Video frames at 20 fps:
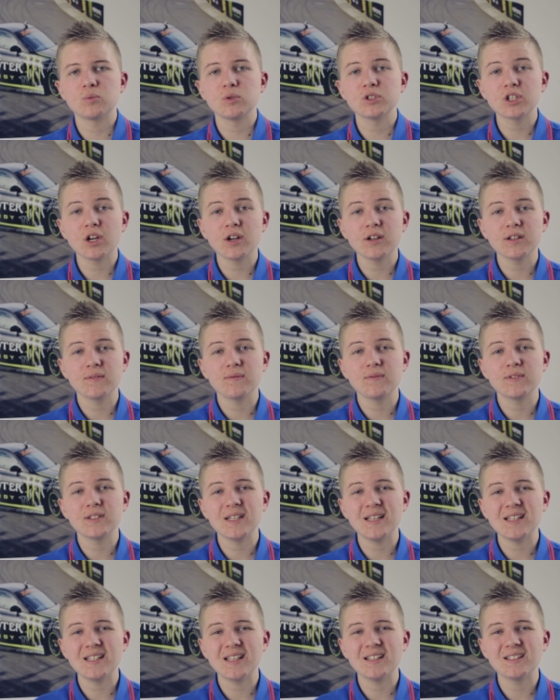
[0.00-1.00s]
which I
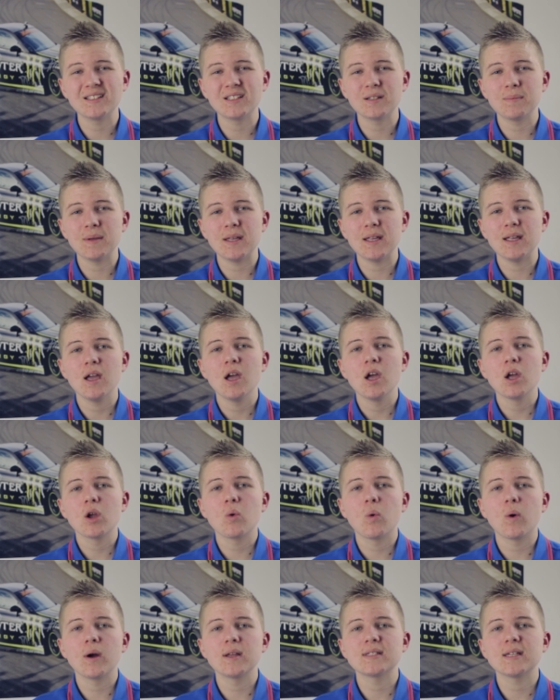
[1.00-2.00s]
see to be
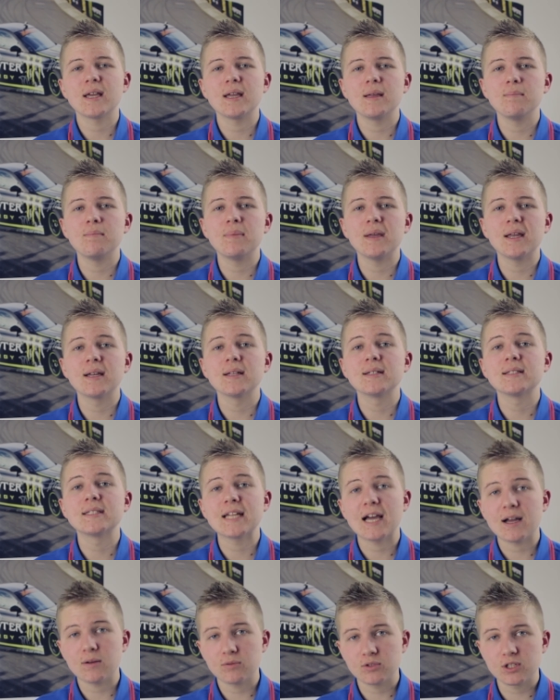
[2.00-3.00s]
quite a big
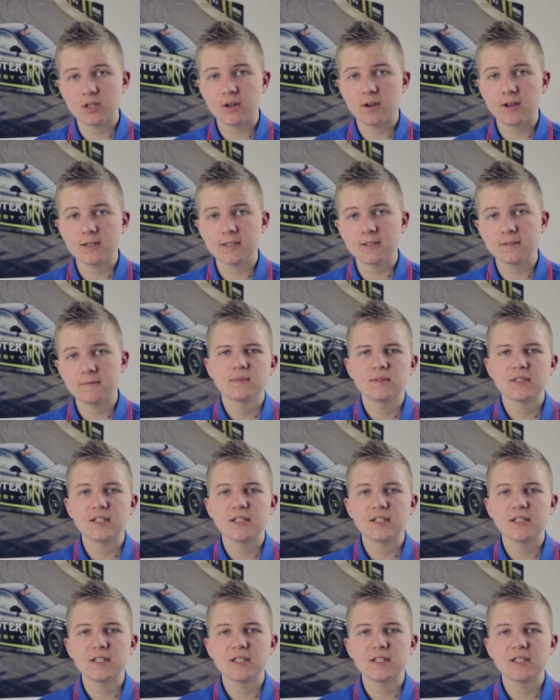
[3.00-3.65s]
downside.